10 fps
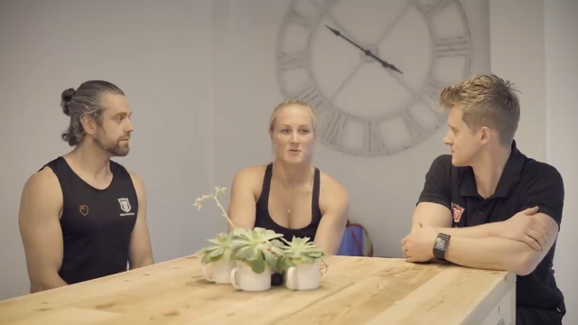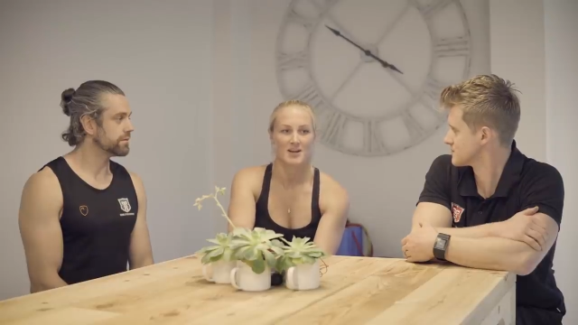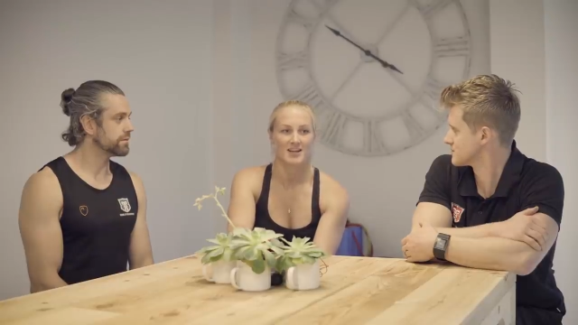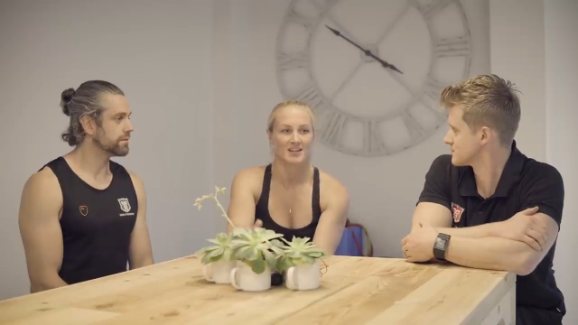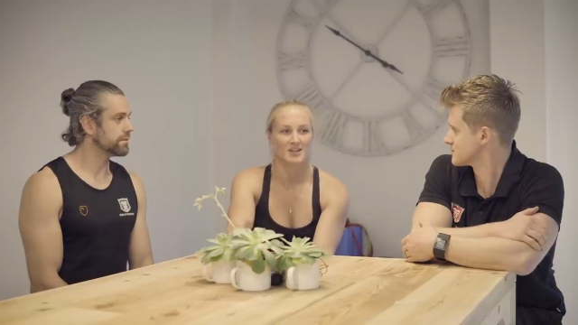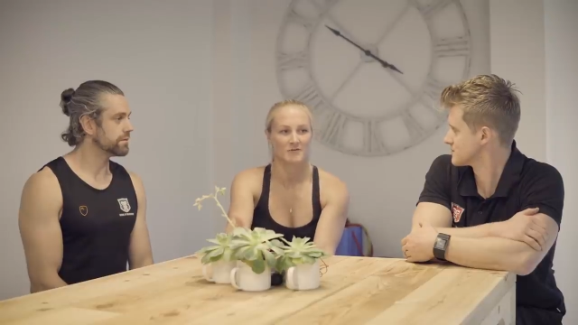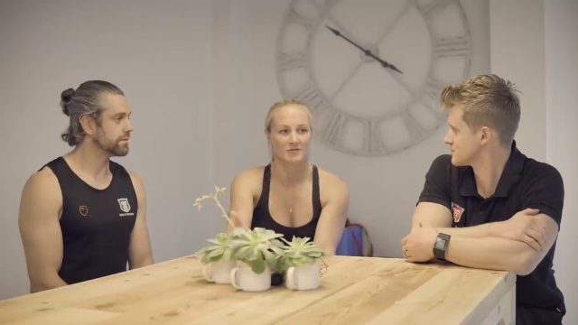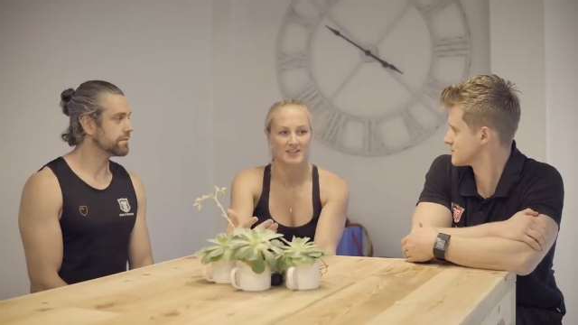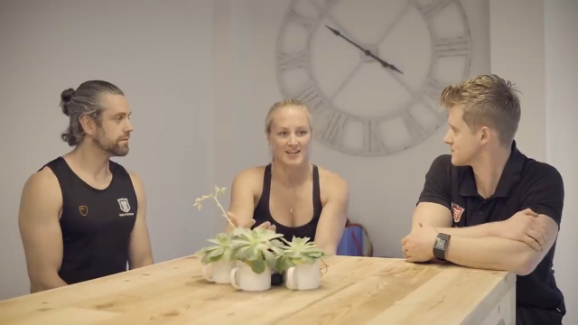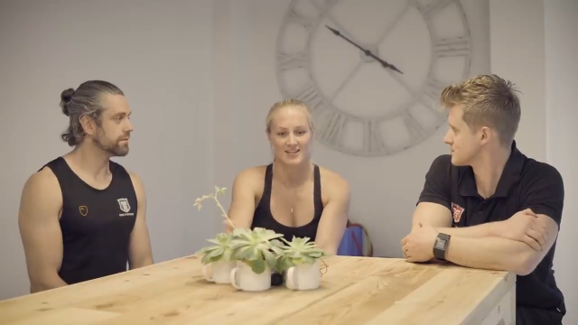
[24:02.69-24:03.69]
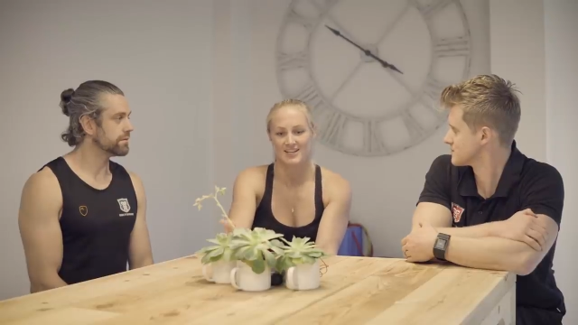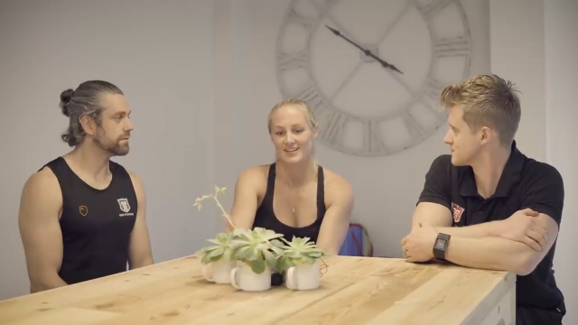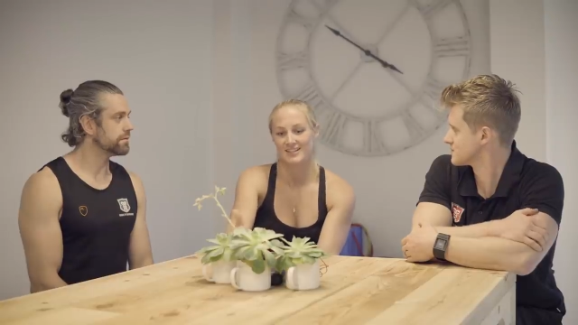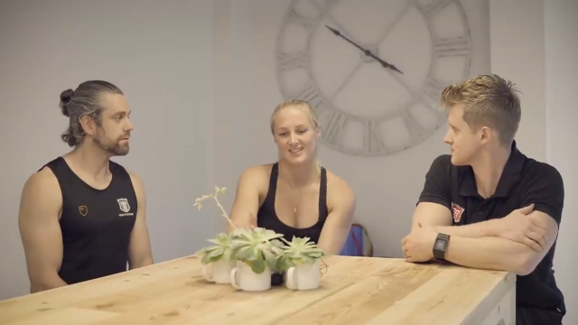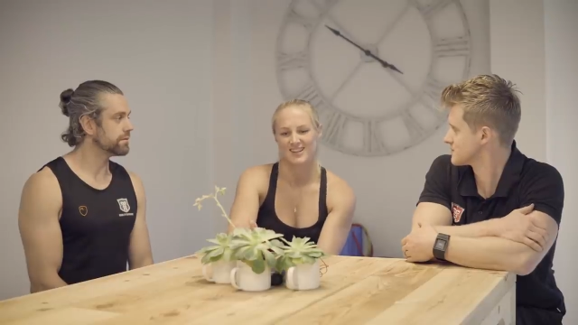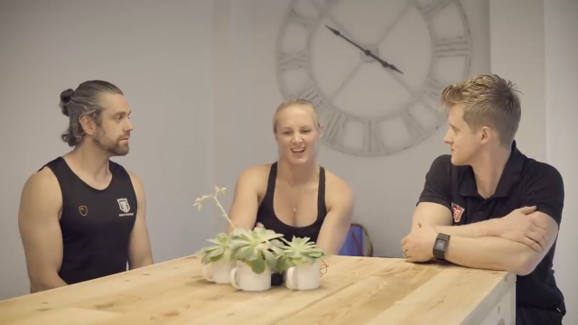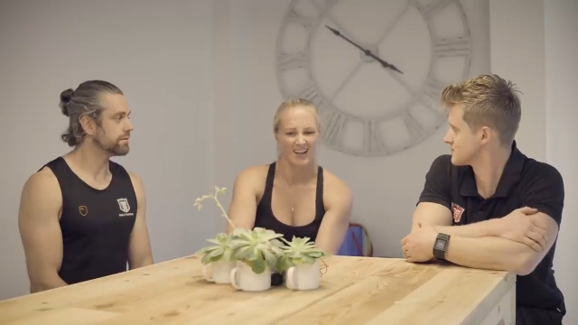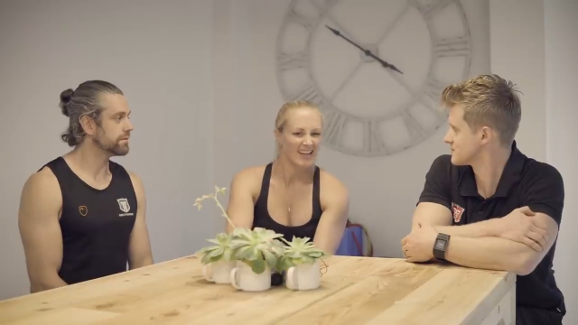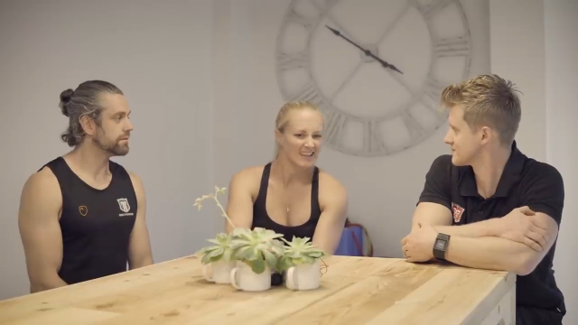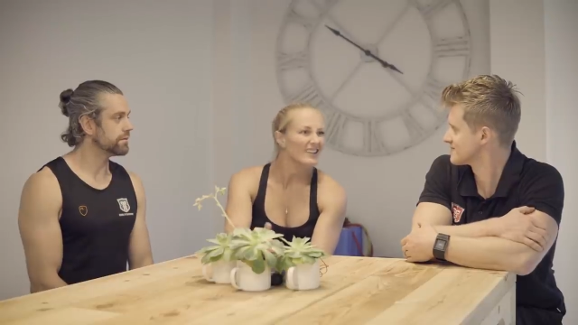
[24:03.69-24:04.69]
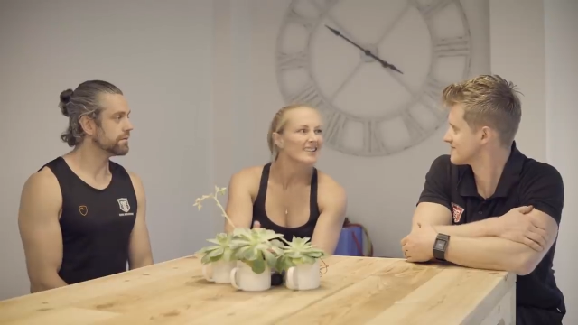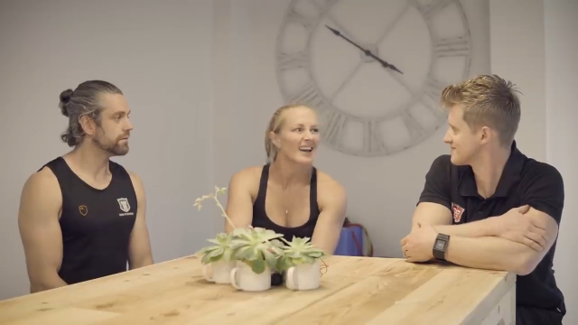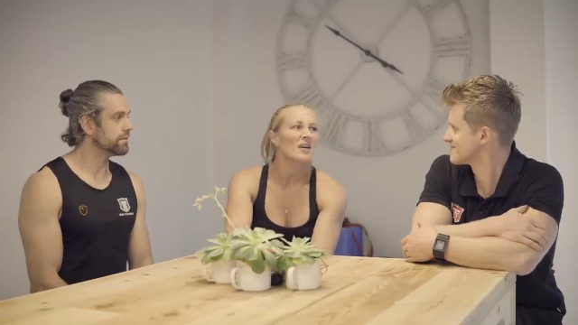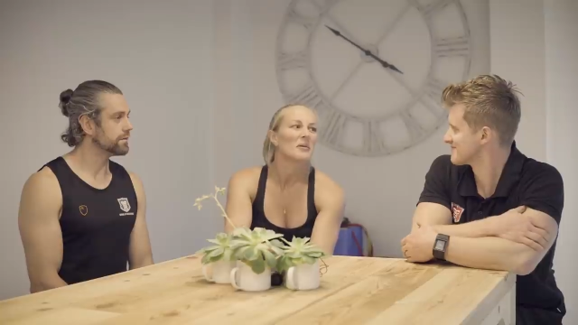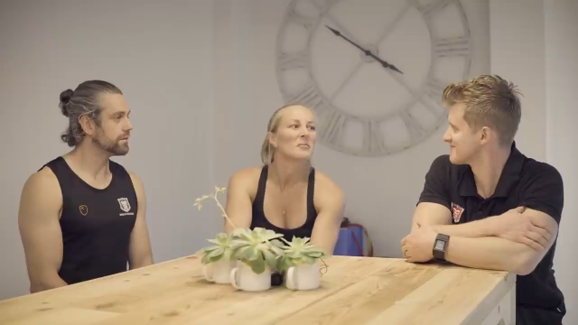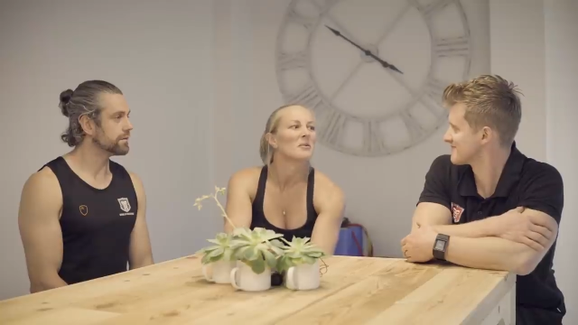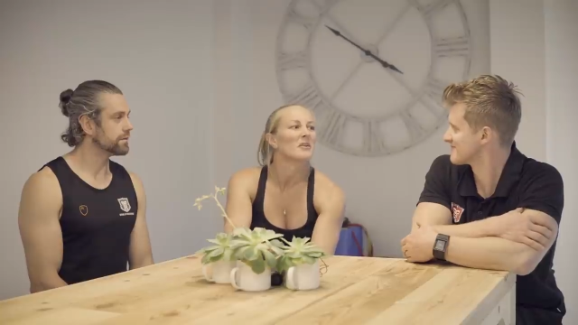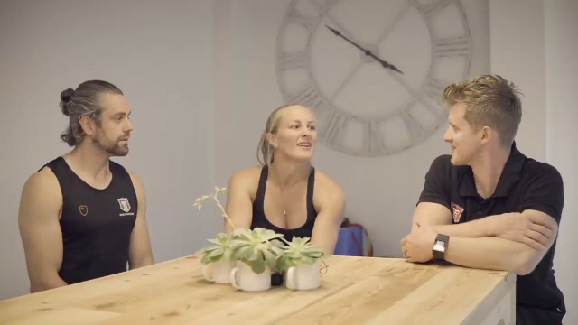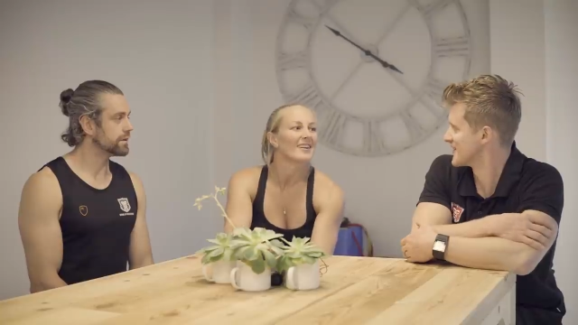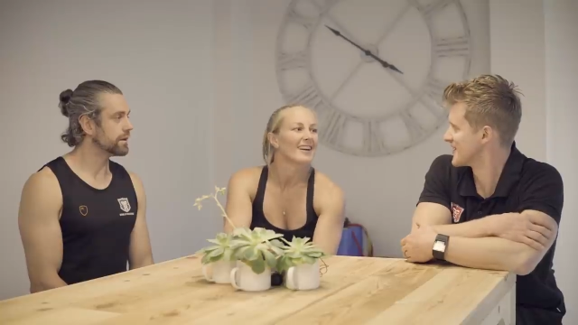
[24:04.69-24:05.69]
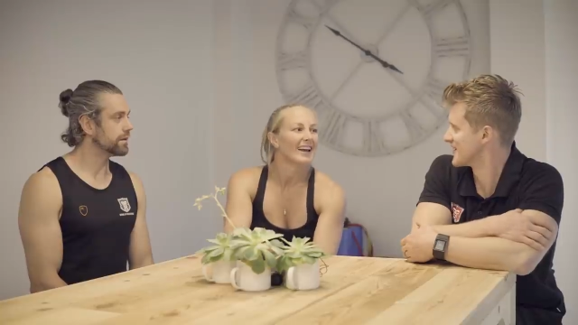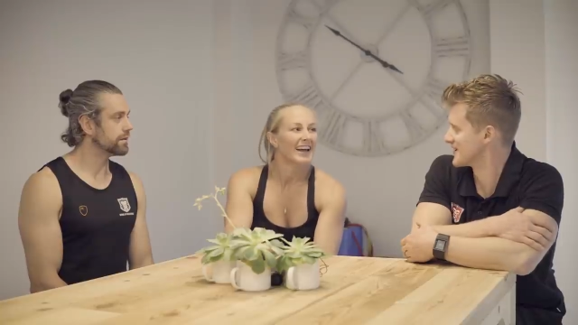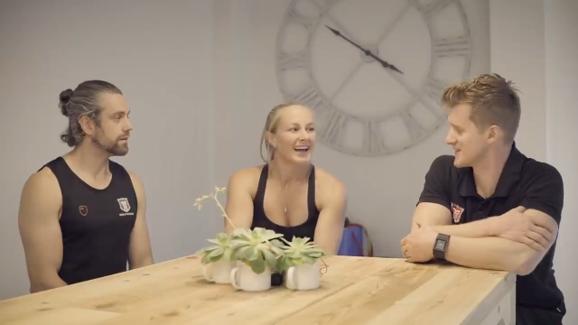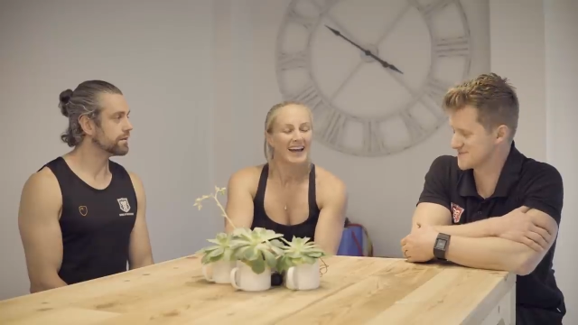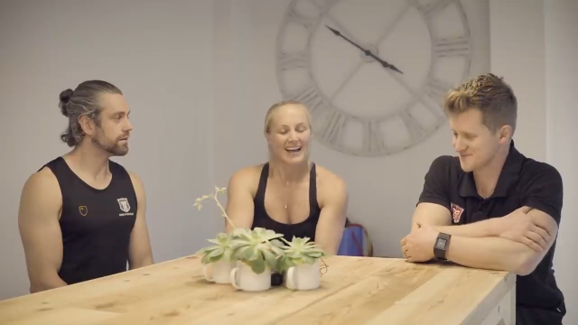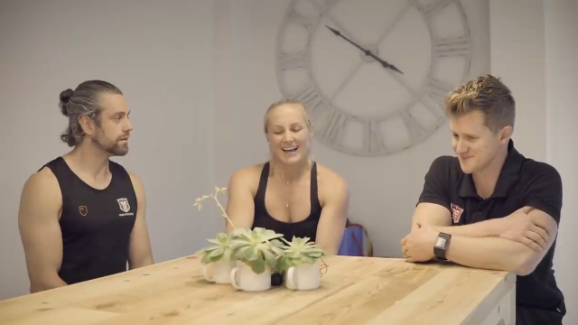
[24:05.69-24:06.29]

Speaker 1: Working in the gym for 10 years, it does get a bit boring. Yeah.